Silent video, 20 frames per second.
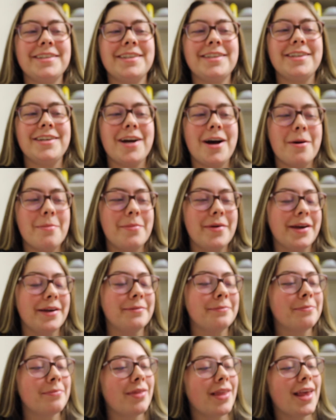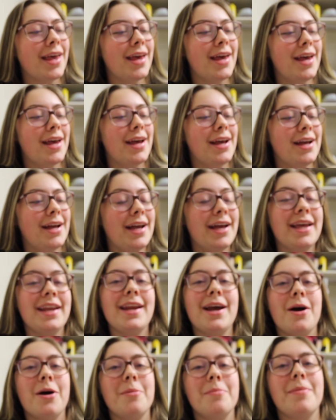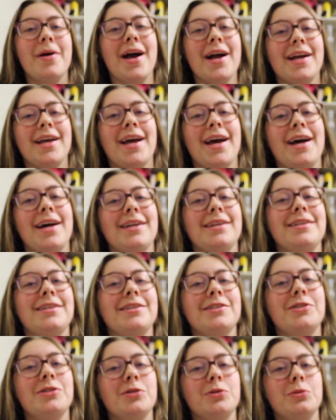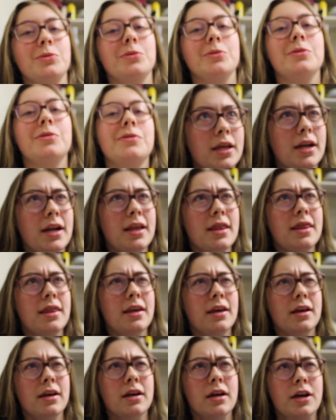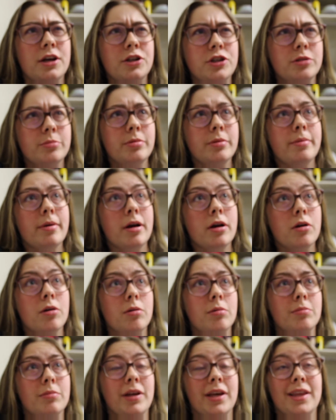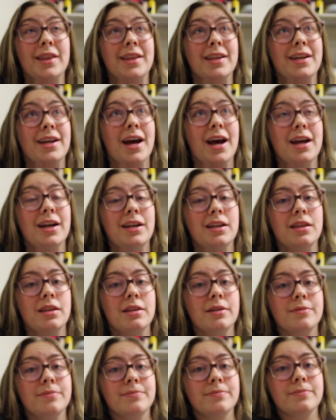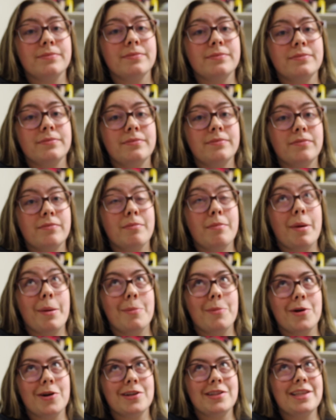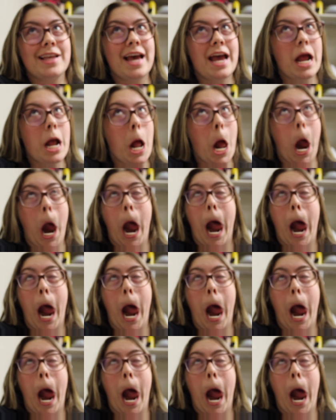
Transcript: shopping. And now I'm back at school. And I think I should be back home like the 9th, my birthday.